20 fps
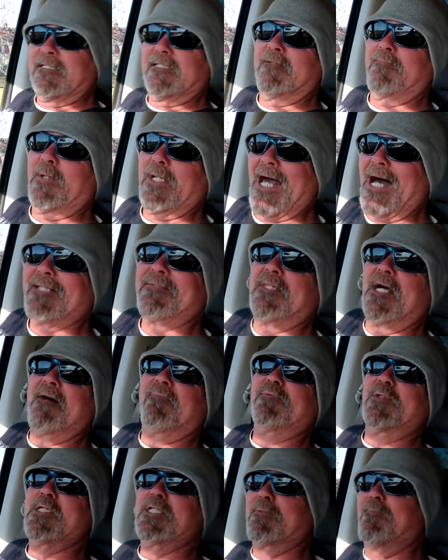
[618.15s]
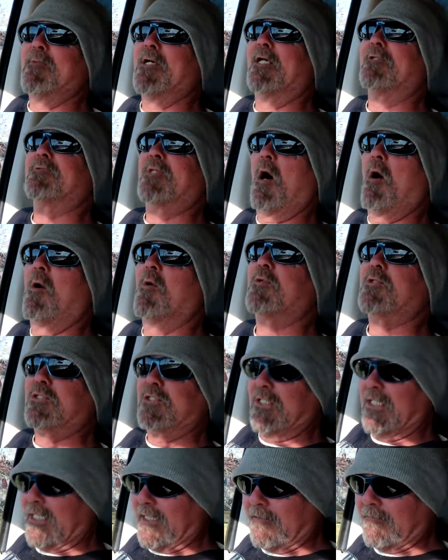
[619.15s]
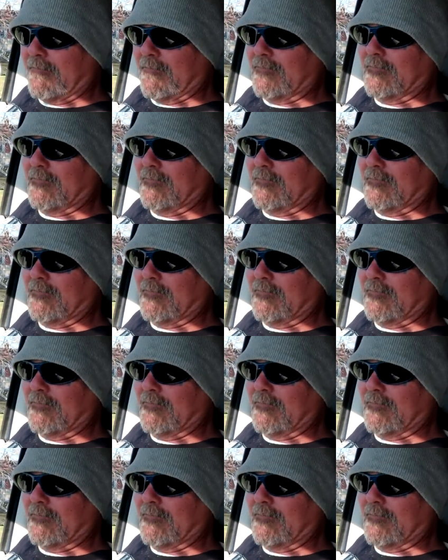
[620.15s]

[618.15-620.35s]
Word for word: I did. But I definitely smelled dog shit.